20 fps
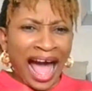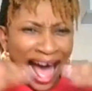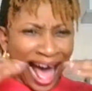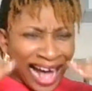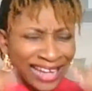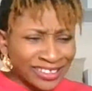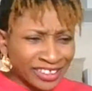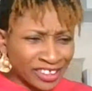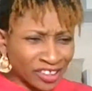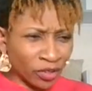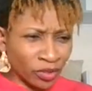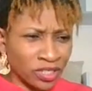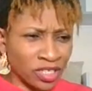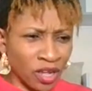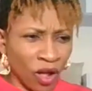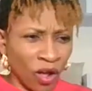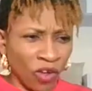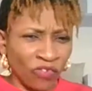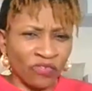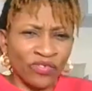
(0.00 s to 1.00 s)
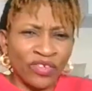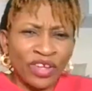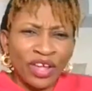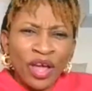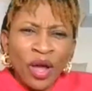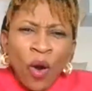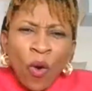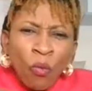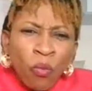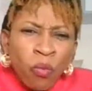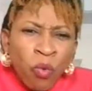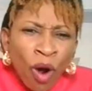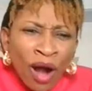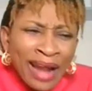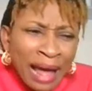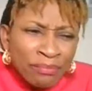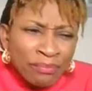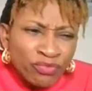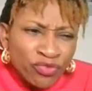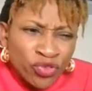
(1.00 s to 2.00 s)
Ask yourself, what
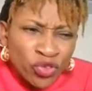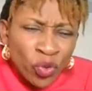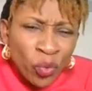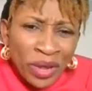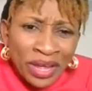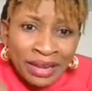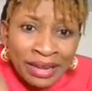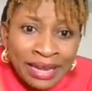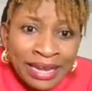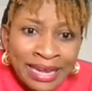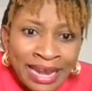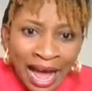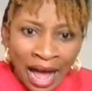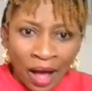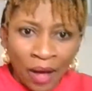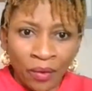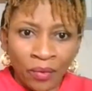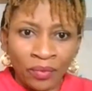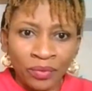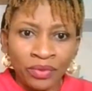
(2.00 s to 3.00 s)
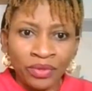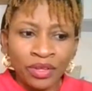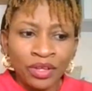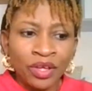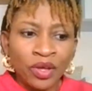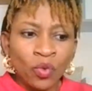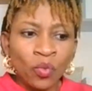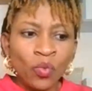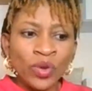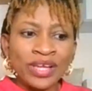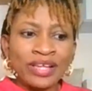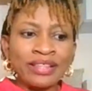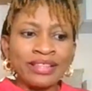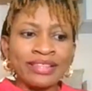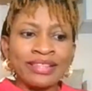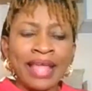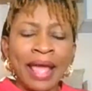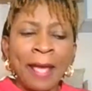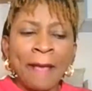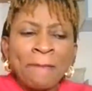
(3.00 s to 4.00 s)
I'm doing now, will
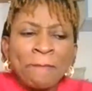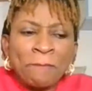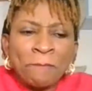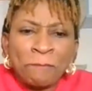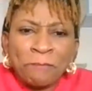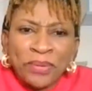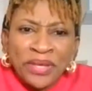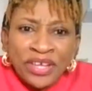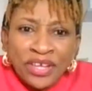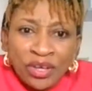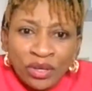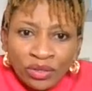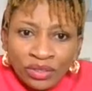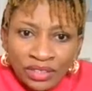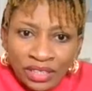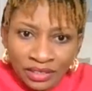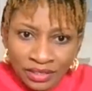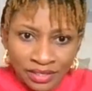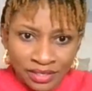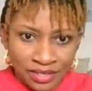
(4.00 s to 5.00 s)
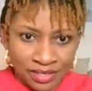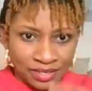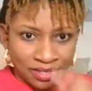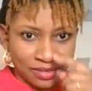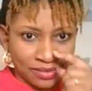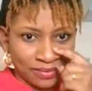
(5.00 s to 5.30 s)
they build it?